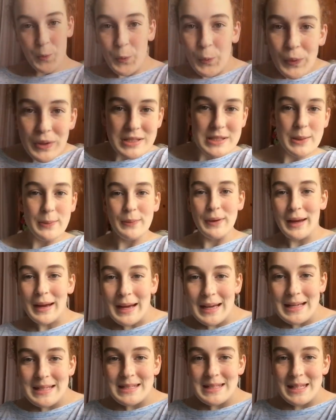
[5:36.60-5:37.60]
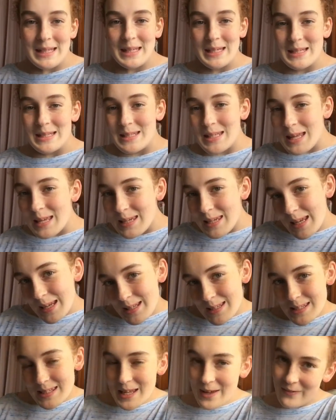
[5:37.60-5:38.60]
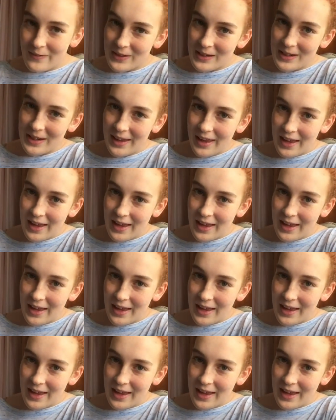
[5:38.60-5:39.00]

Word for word: What's up guys? It is day seven